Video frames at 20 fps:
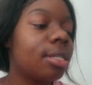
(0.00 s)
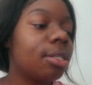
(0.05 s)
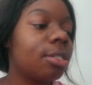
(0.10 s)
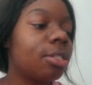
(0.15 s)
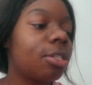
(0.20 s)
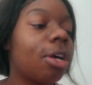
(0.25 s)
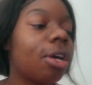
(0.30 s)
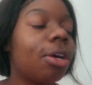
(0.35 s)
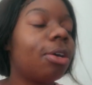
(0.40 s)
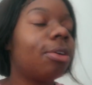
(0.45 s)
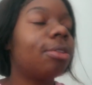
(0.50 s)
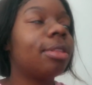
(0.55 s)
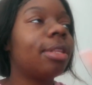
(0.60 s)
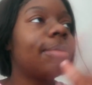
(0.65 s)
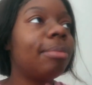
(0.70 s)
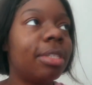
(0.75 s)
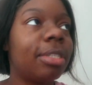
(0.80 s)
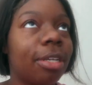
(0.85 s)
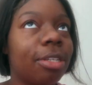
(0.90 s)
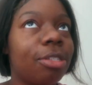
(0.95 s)
So
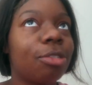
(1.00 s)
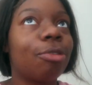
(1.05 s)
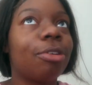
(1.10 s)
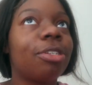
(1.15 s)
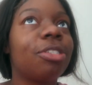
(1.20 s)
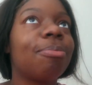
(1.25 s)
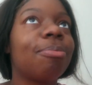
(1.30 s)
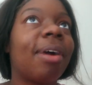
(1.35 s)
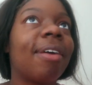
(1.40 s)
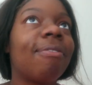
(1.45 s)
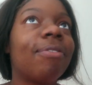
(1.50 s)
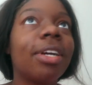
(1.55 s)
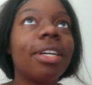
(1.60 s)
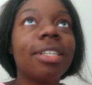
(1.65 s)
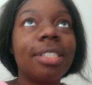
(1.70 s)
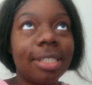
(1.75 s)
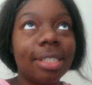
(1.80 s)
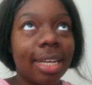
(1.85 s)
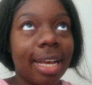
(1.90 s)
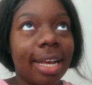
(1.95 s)
let me tell you the story. So my
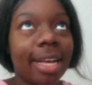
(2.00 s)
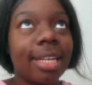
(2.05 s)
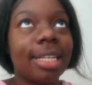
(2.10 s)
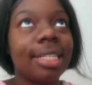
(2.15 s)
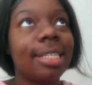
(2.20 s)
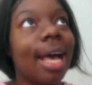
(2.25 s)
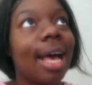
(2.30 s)
first desk